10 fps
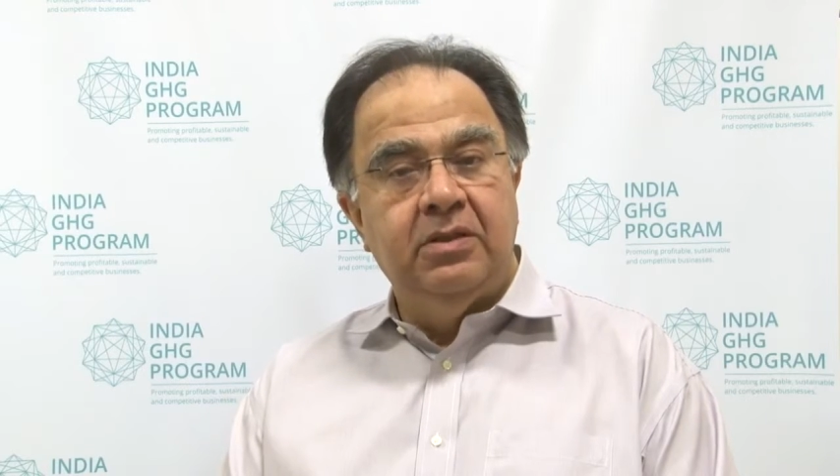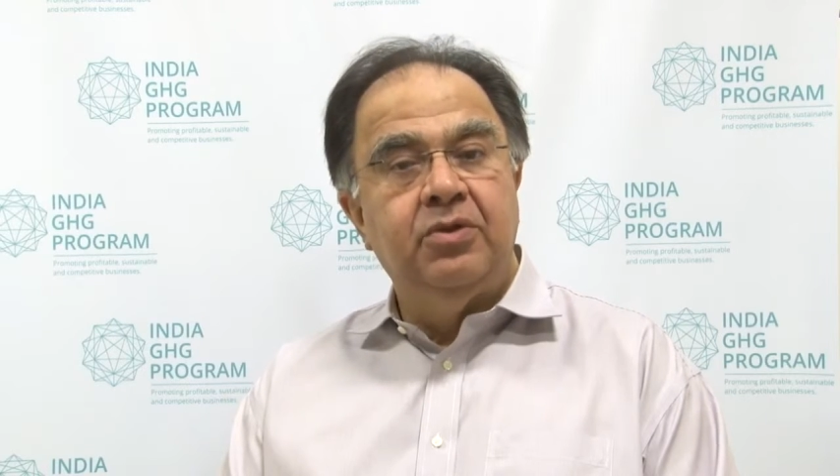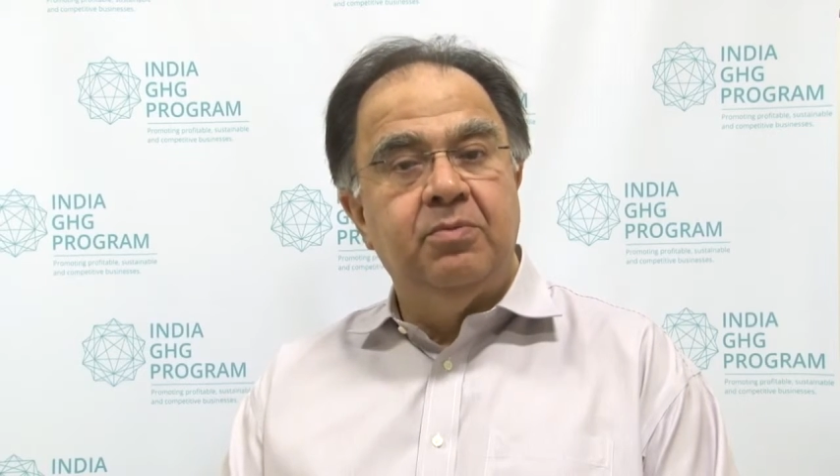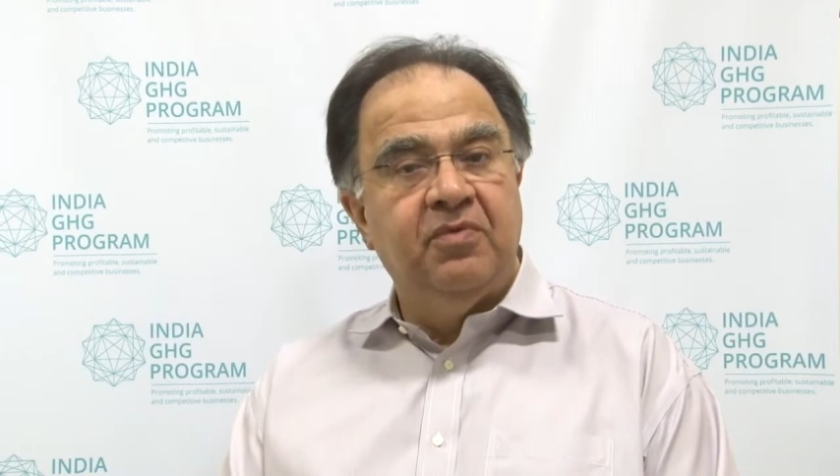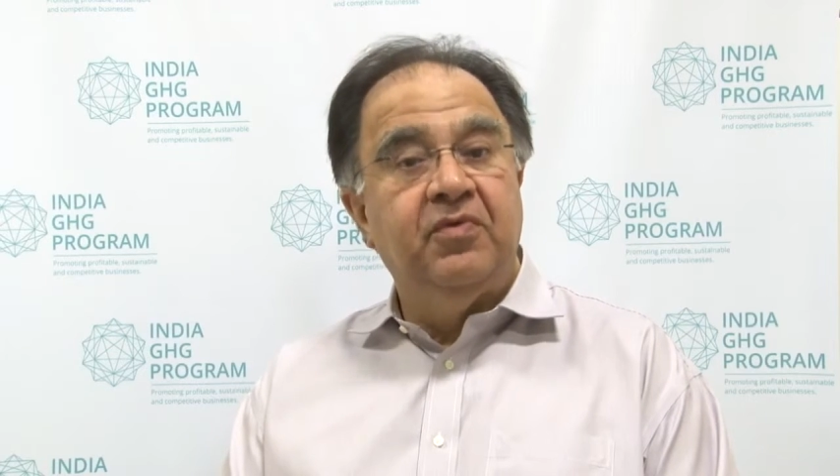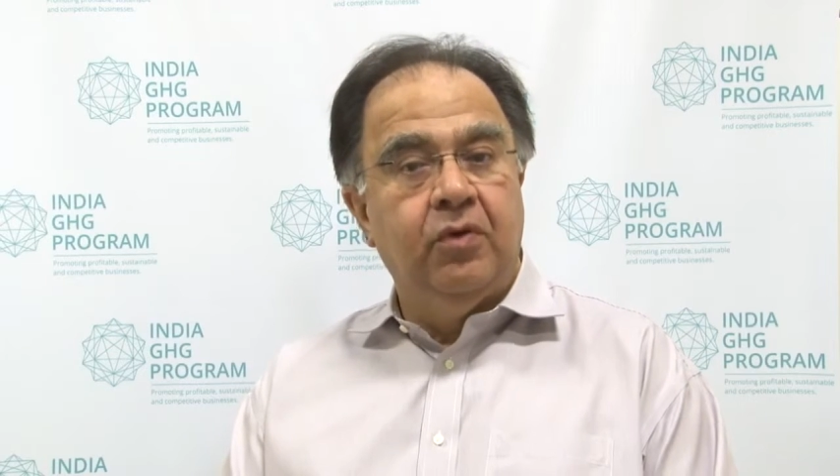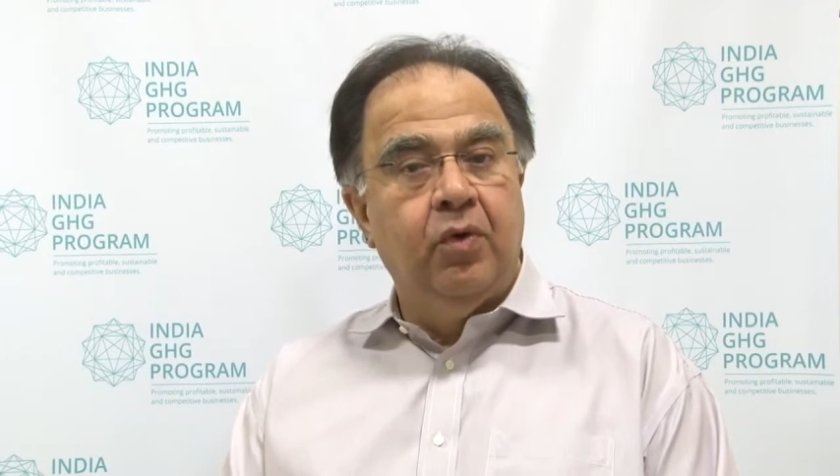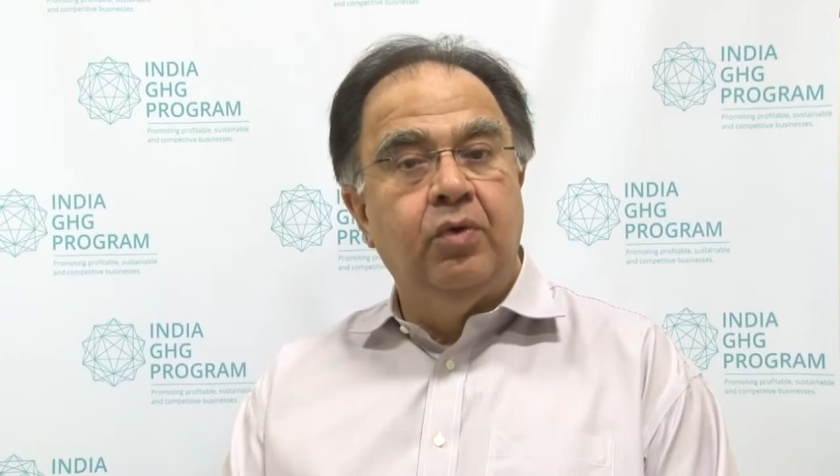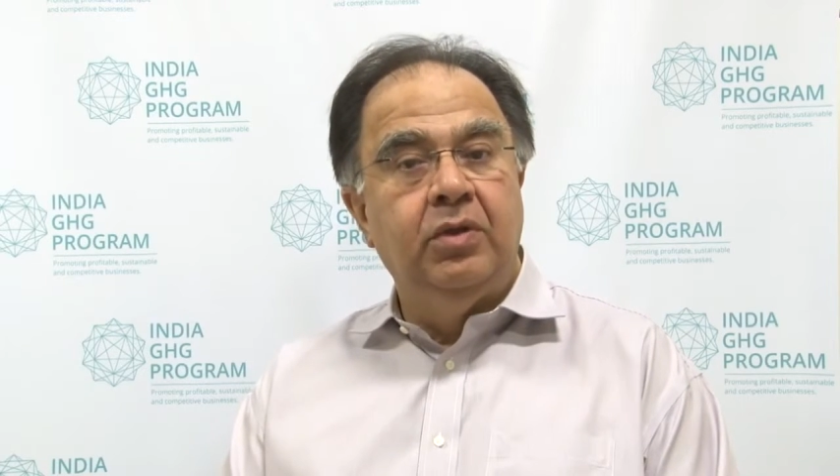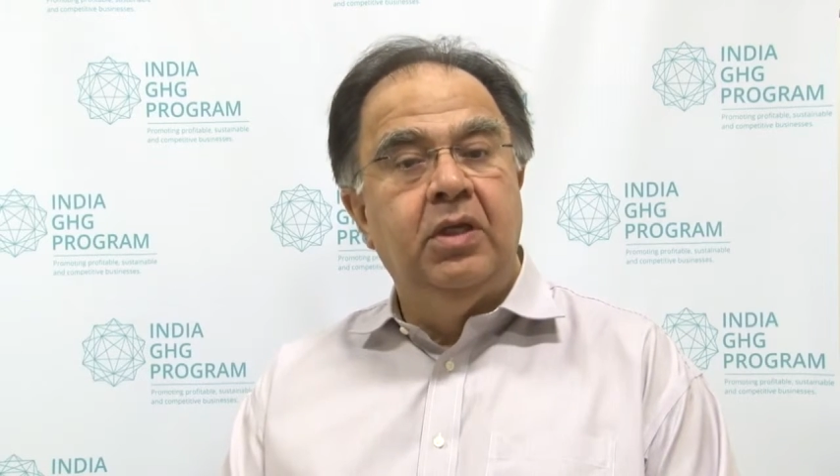in terms of their
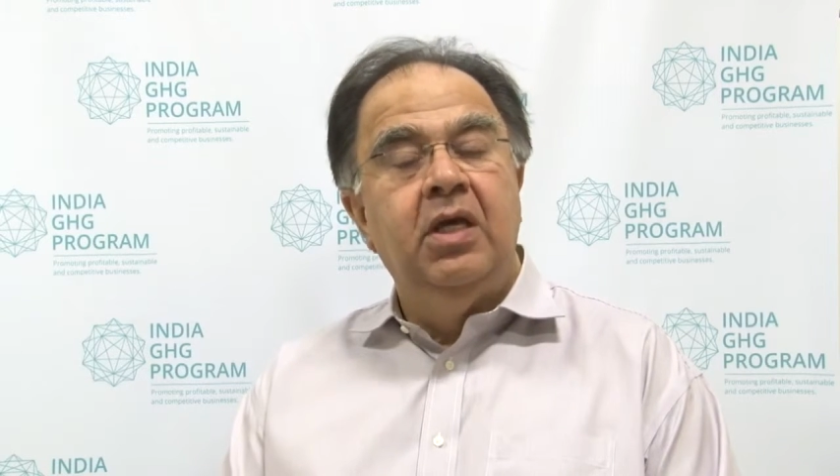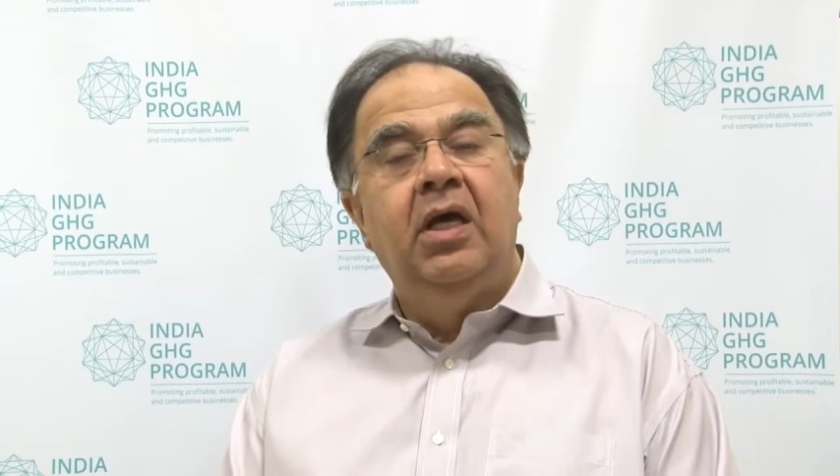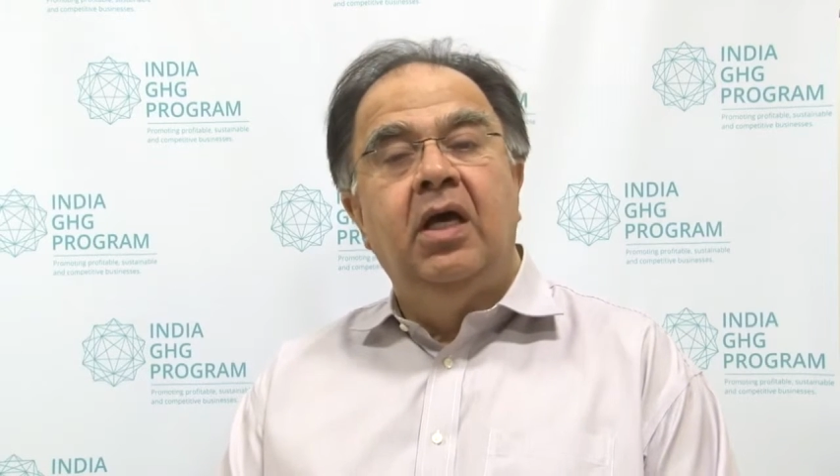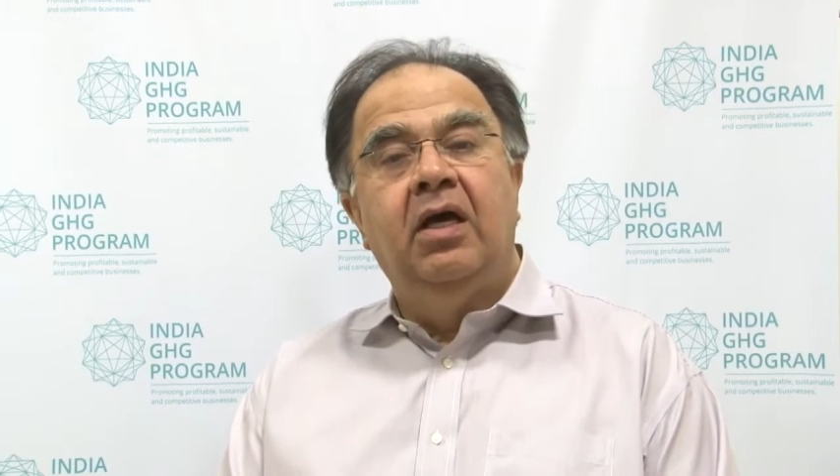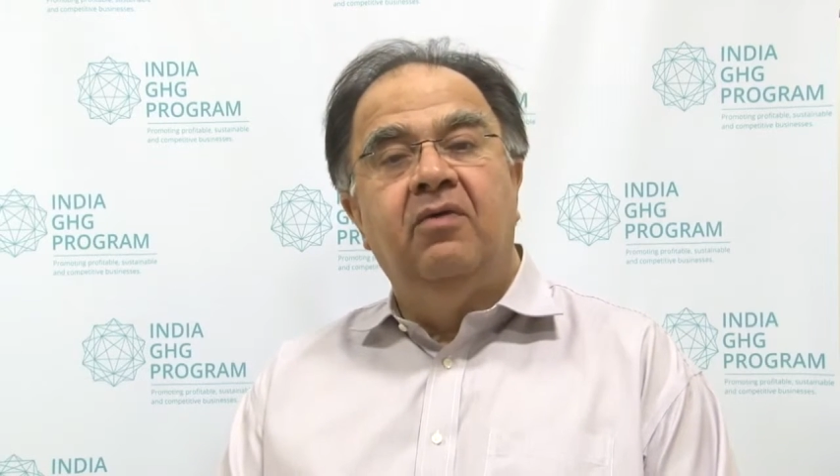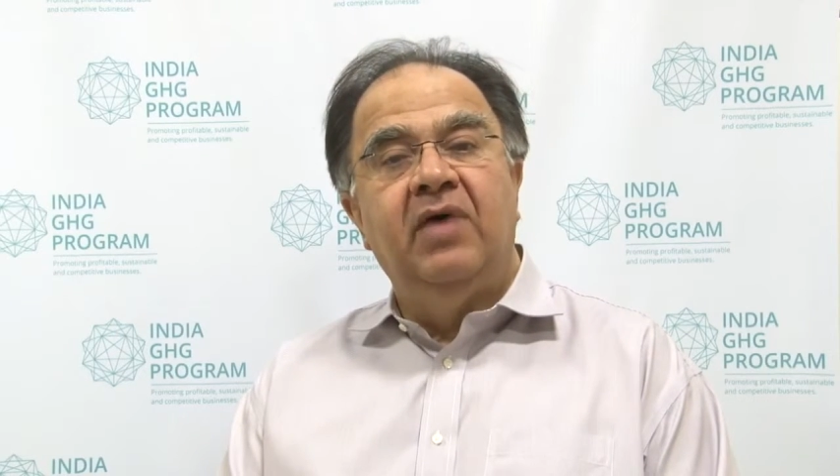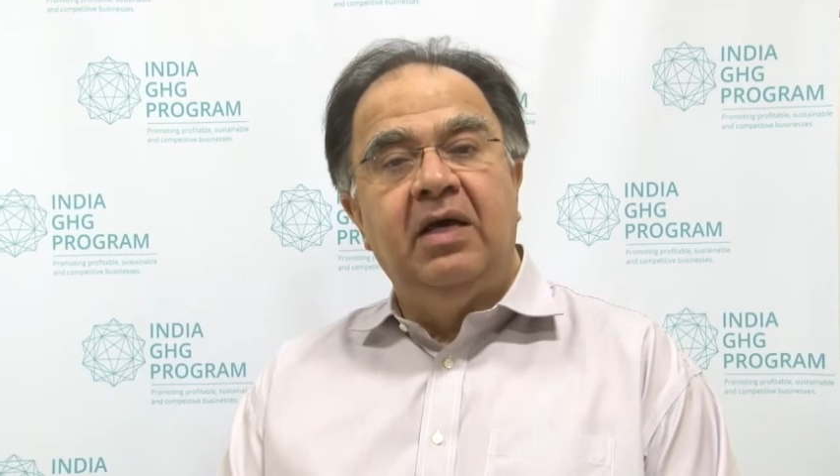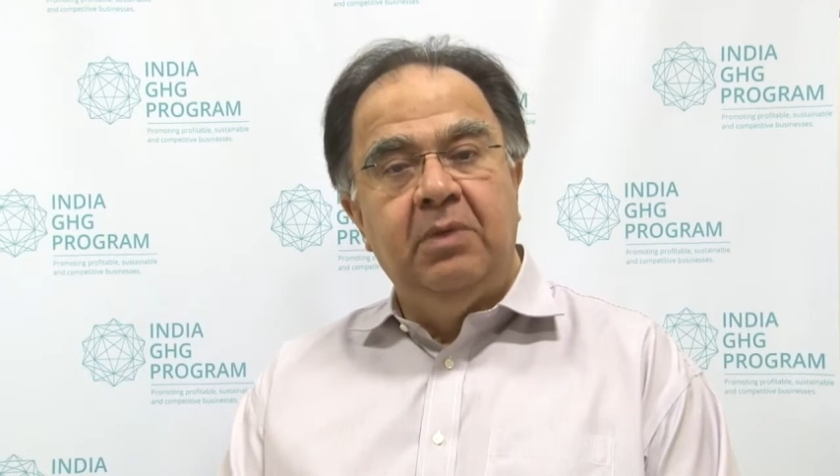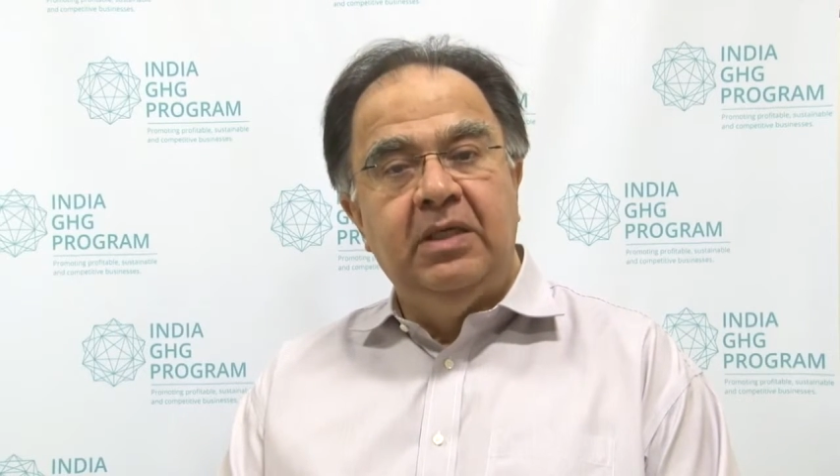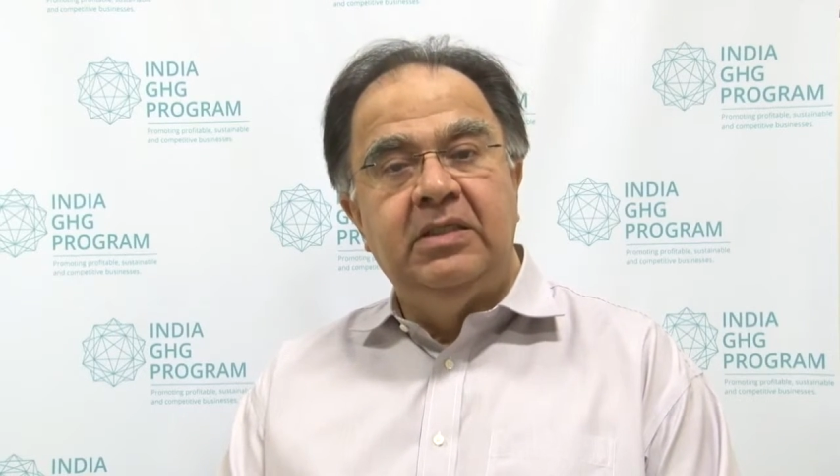own
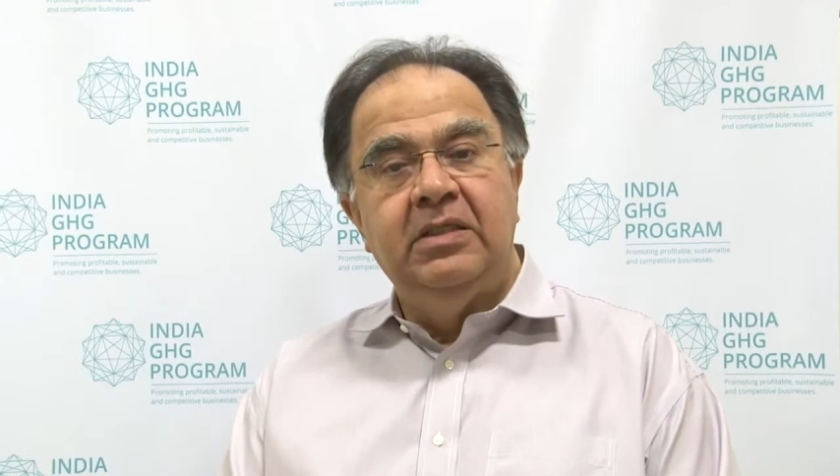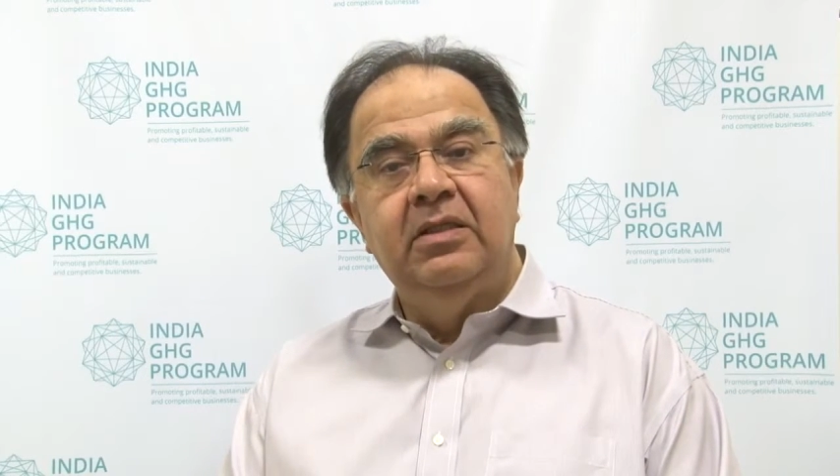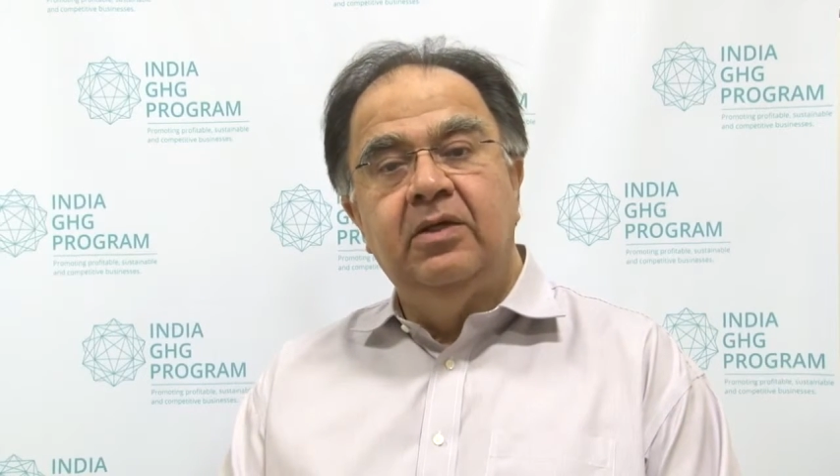viability,